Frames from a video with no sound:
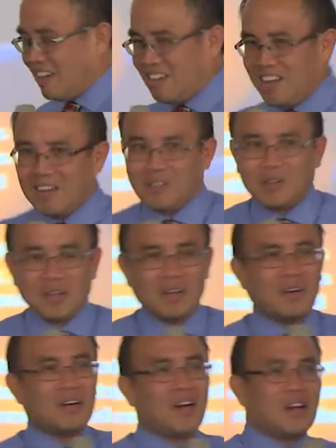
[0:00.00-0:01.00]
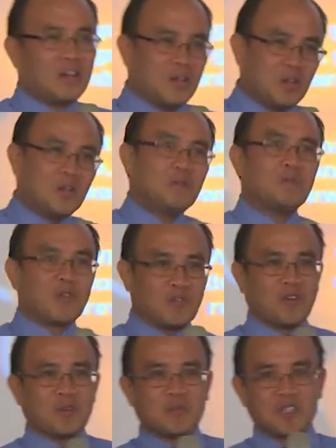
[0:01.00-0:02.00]
Now, a good
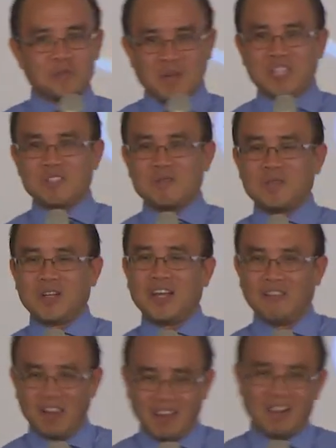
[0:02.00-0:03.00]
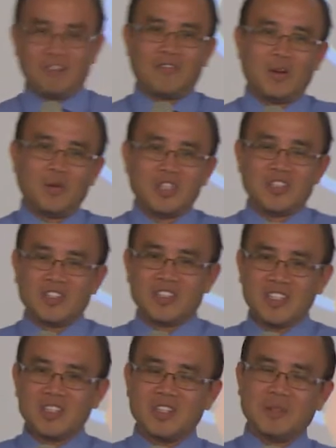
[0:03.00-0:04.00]
performance measurement and evaluation
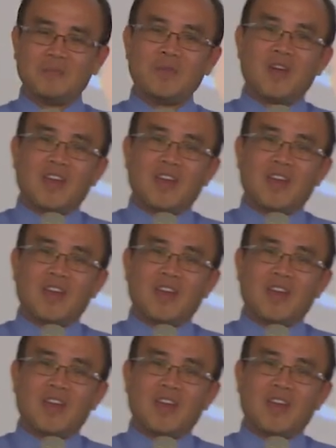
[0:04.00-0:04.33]
system,